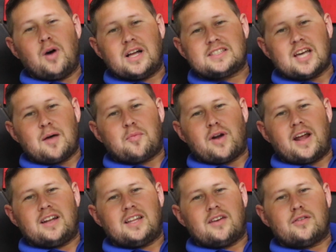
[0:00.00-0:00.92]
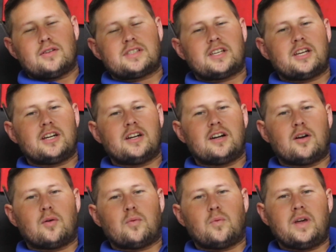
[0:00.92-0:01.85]
What's up, Red Devils?
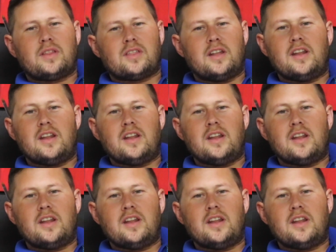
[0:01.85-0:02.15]
Here with